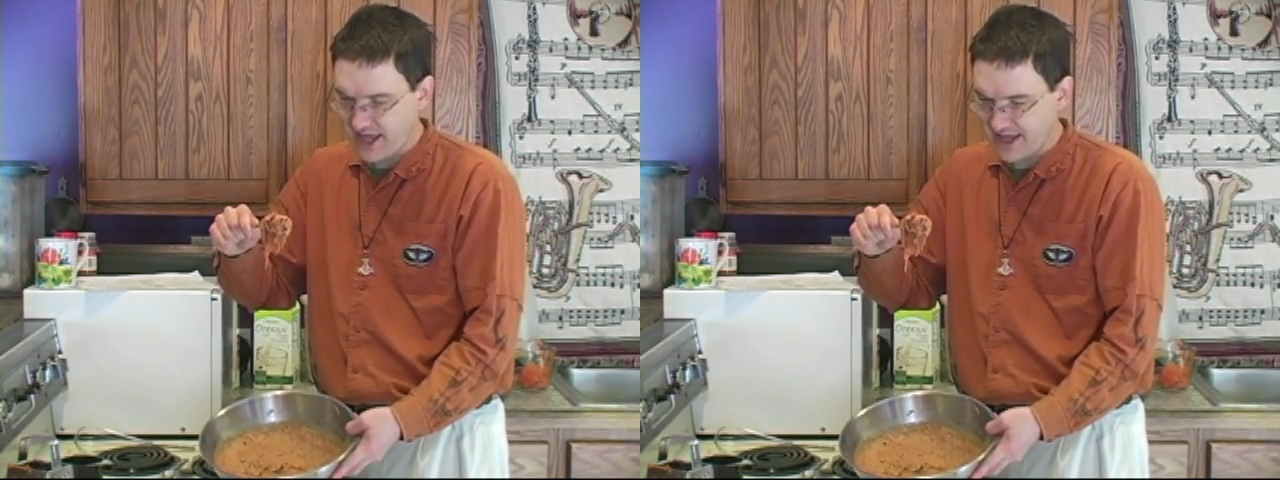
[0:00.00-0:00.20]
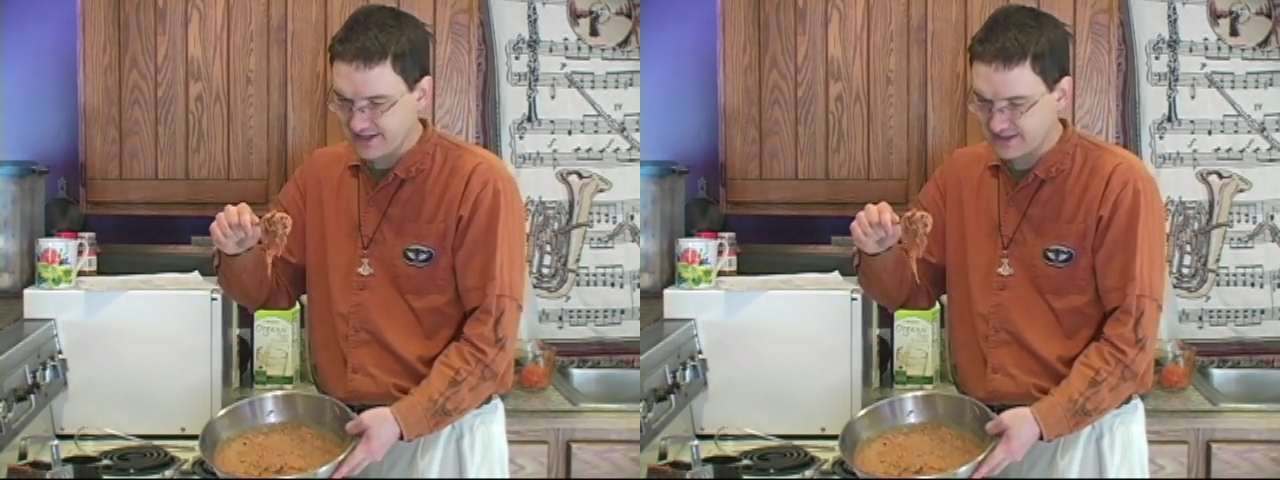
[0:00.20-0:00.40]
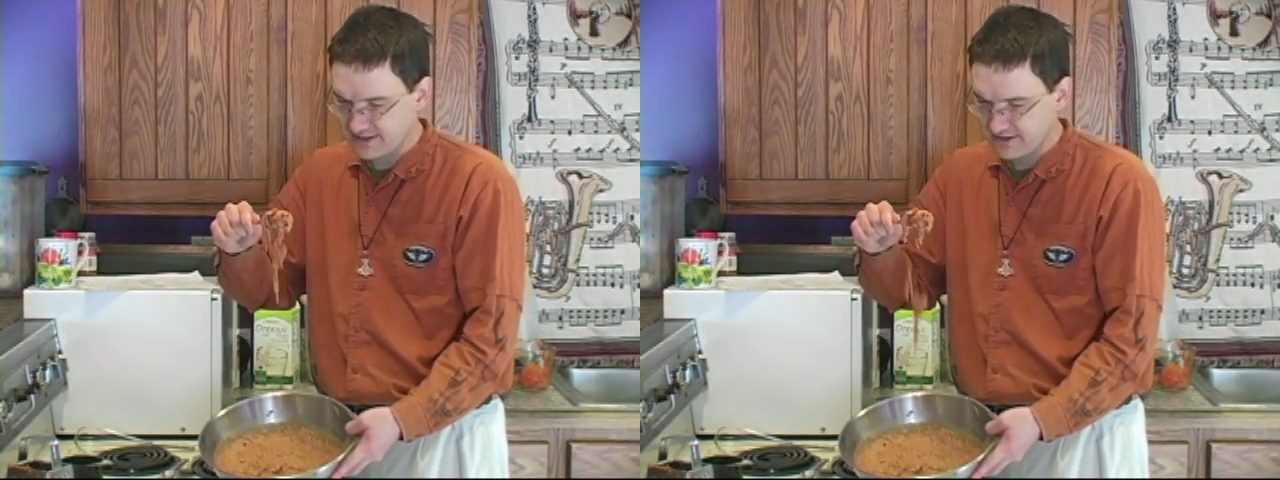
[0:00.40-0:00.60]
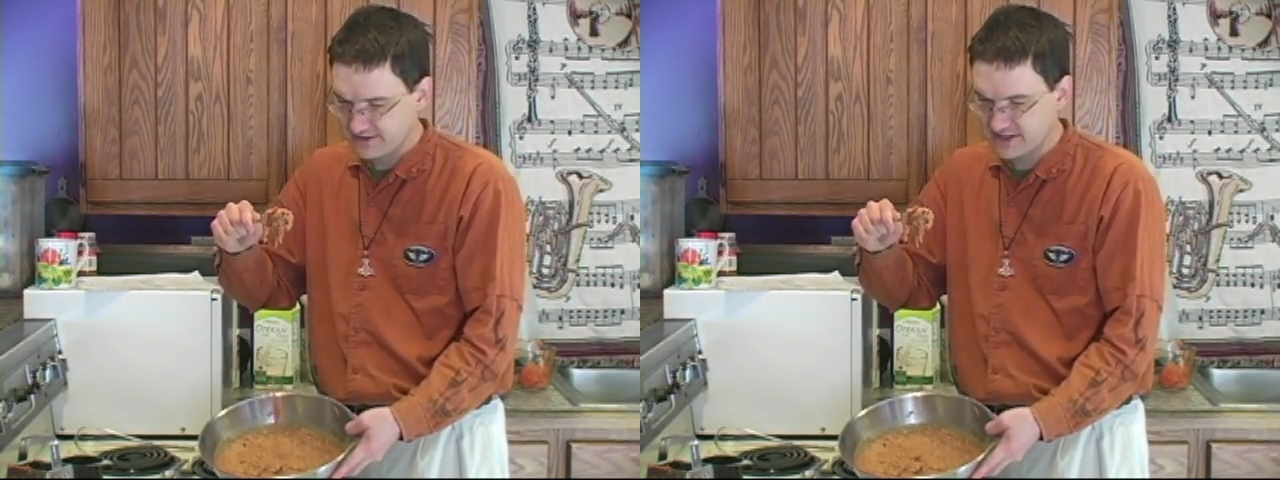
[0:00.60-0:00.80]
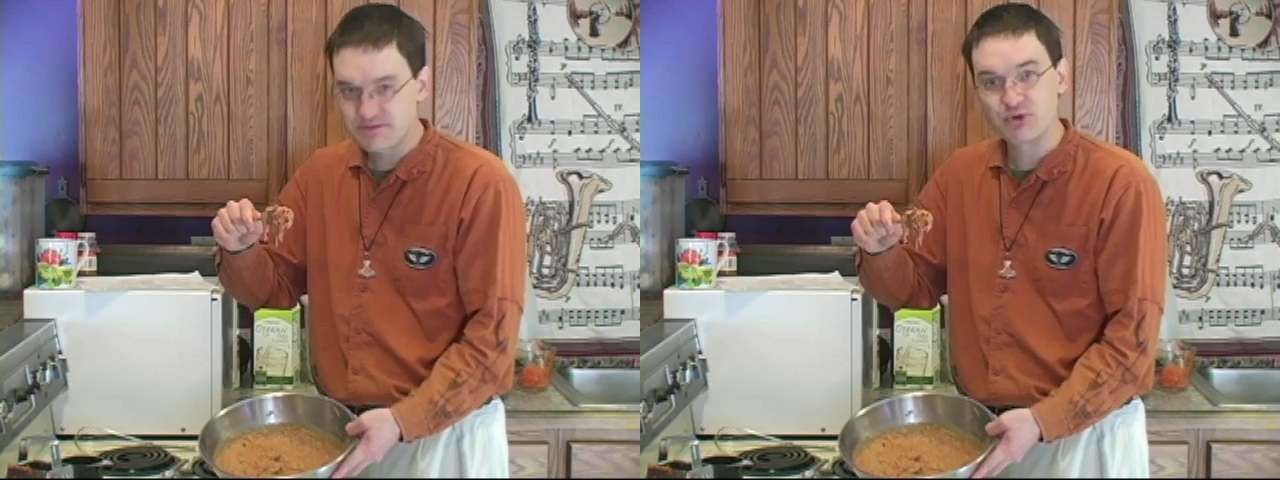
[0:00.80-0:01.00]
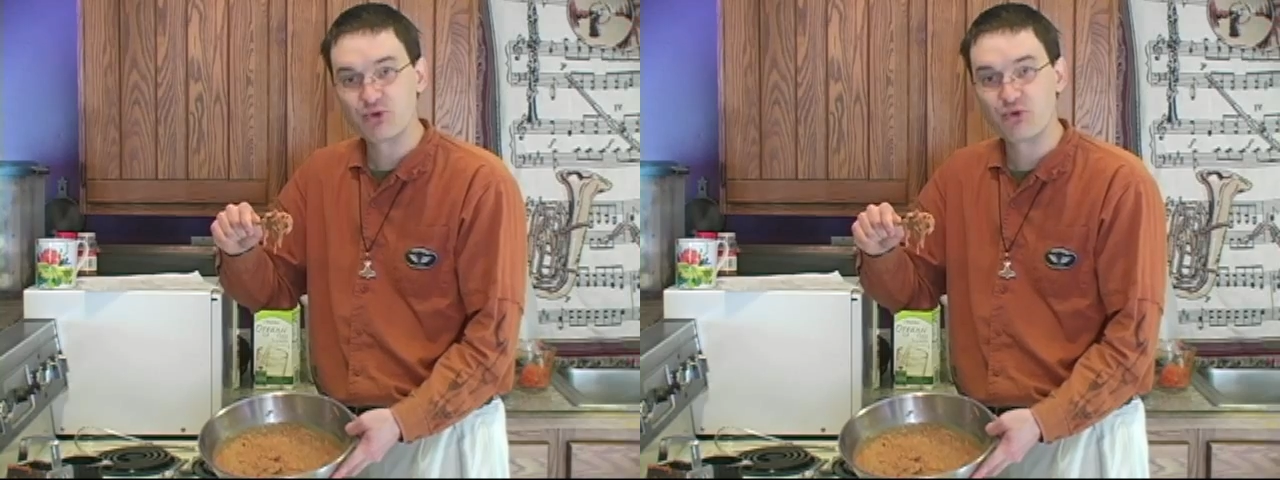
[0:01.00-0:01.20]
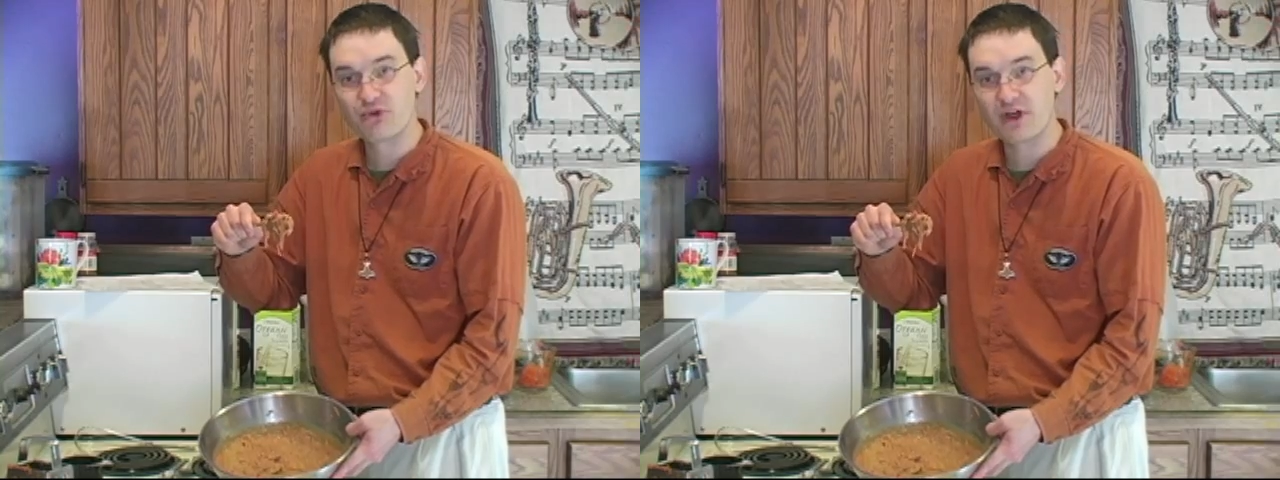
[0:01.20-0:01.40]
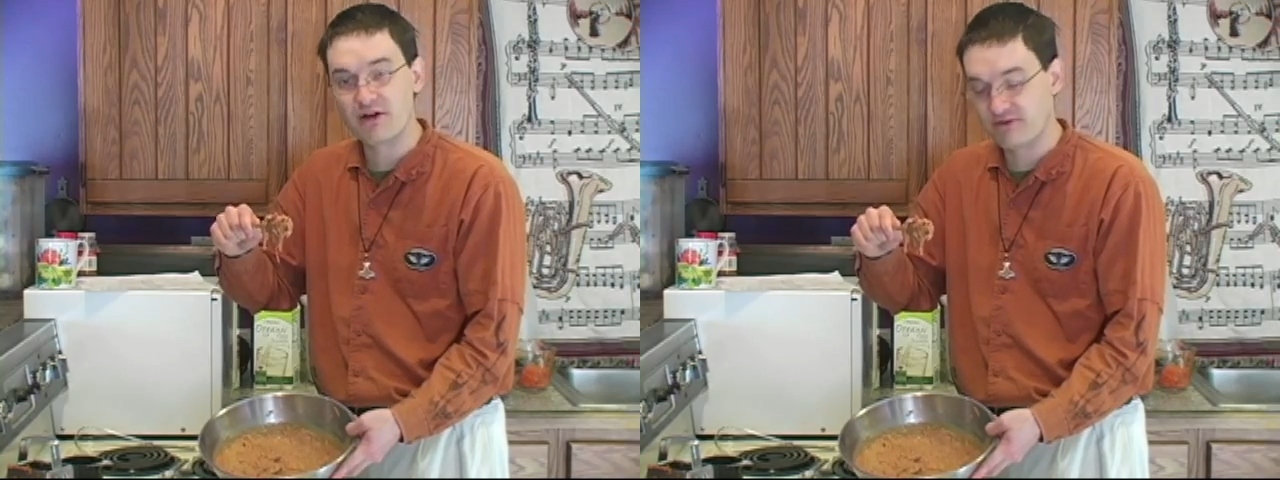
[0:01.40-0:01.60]
as smooth
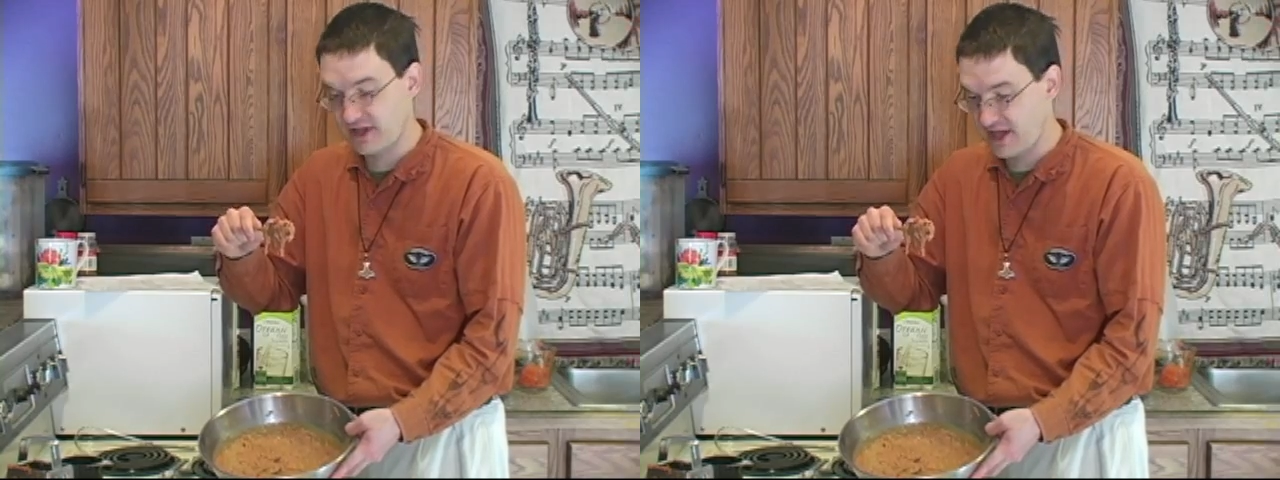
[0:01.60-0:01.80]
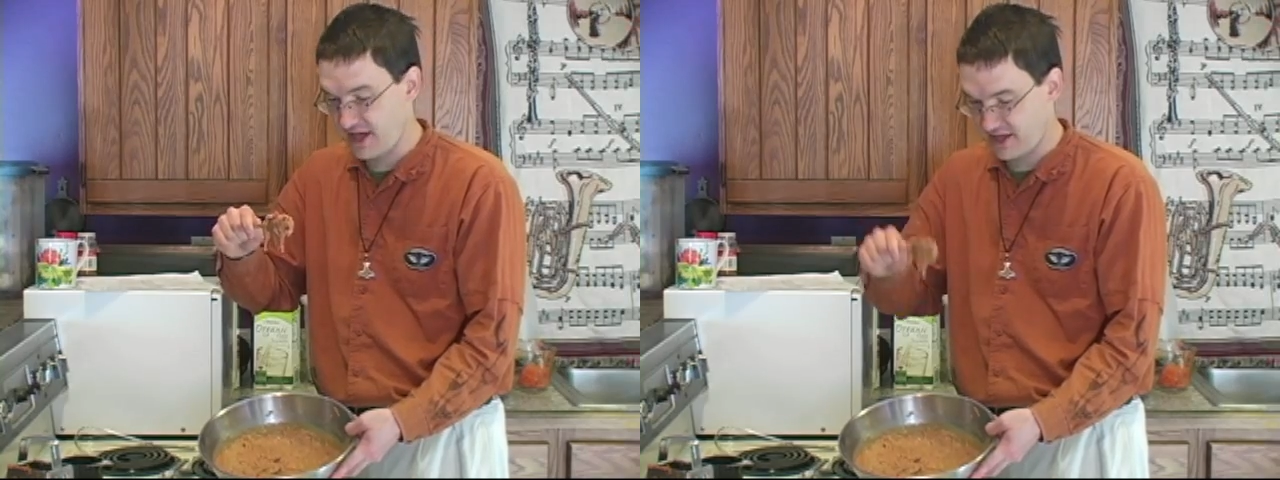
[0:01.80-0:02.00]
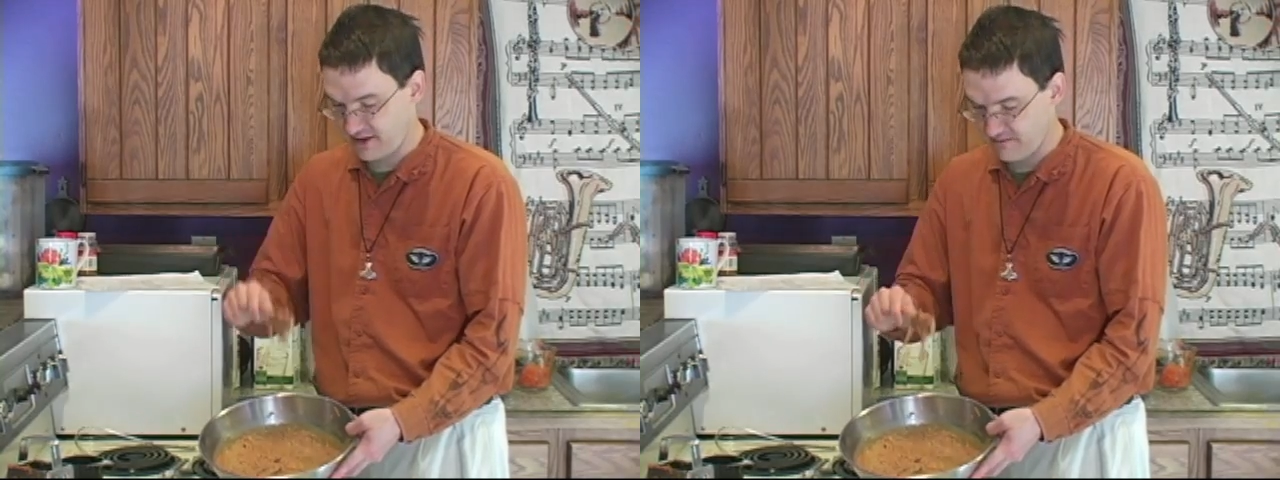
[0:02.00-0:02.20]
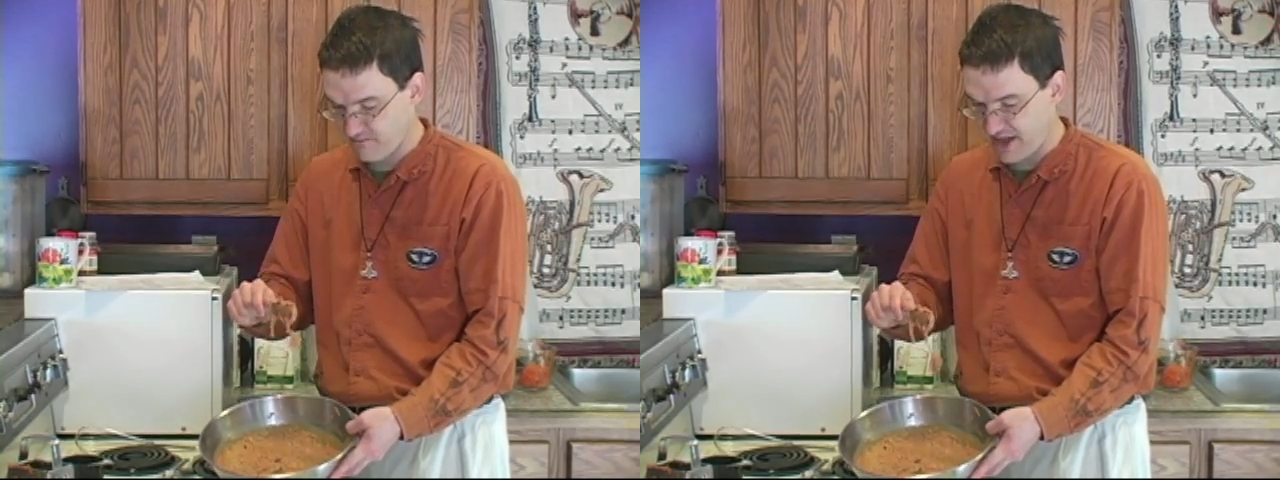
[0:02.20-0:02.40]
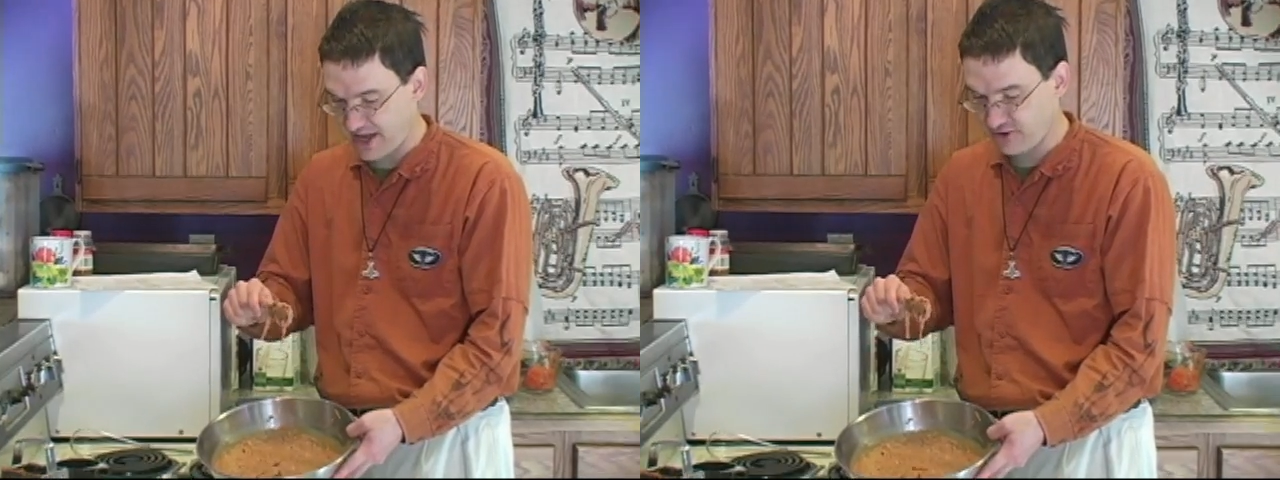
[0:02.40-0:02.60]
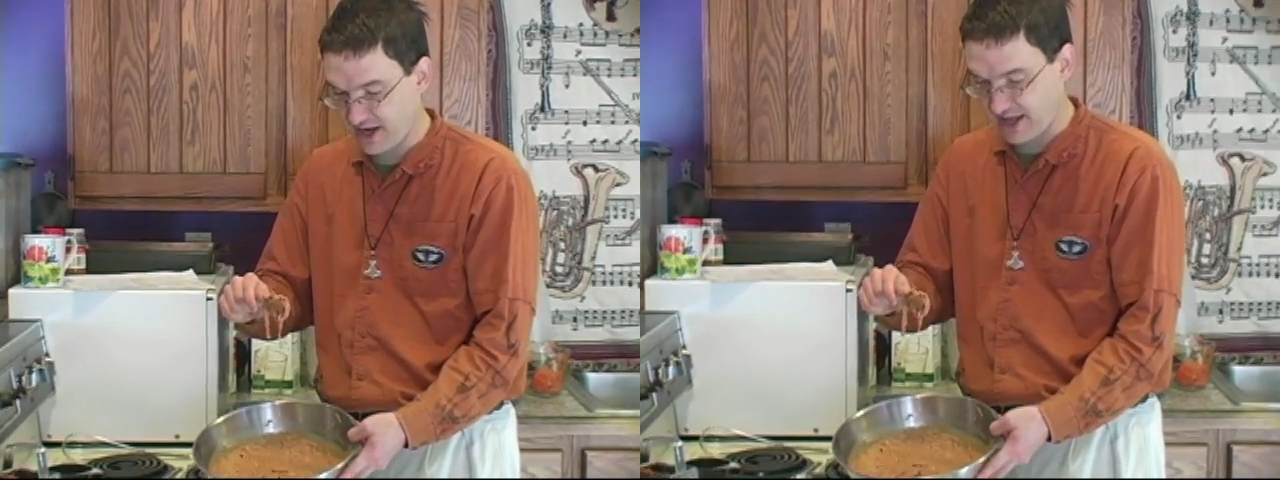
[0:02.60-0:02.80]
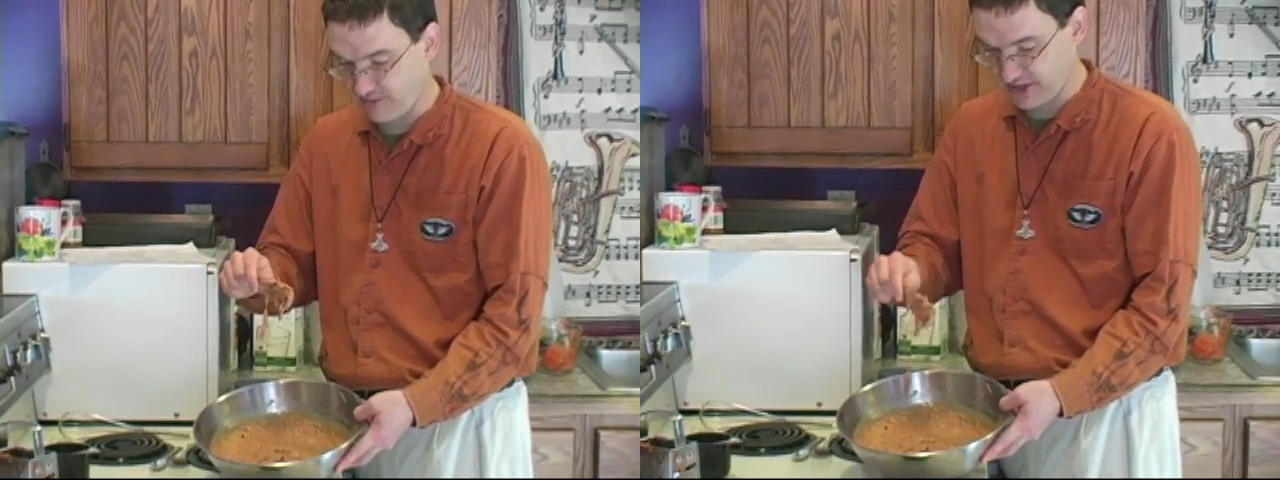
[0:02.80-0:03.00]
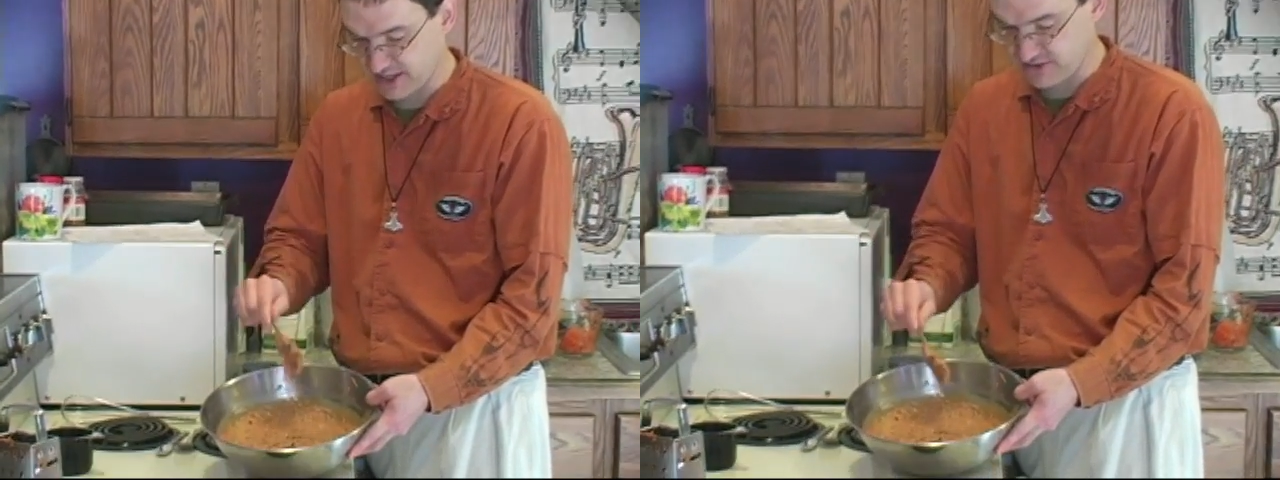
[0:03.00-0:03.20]
of a batter
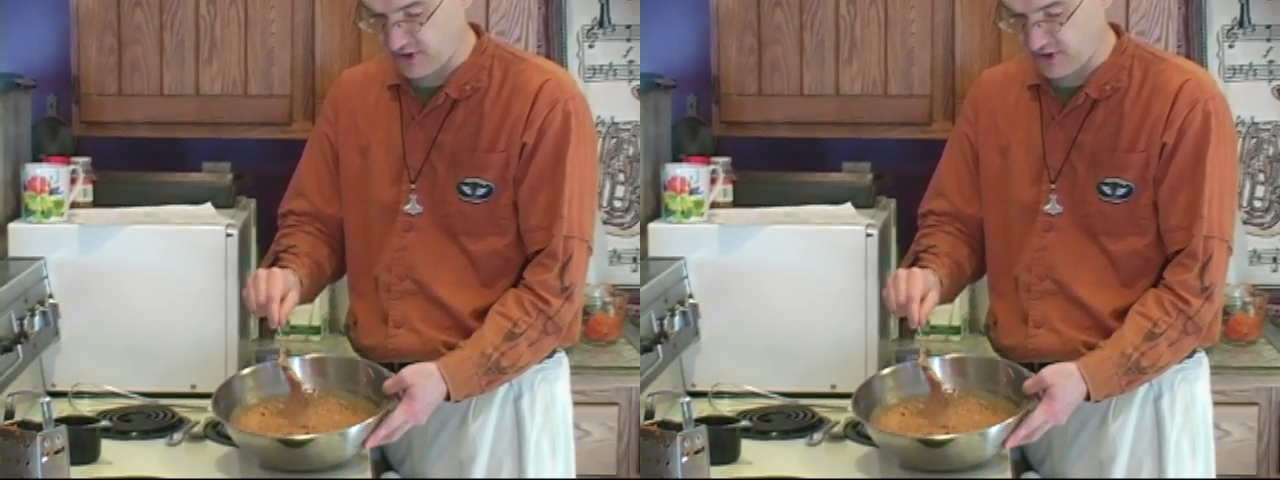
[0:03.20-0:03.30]
now because of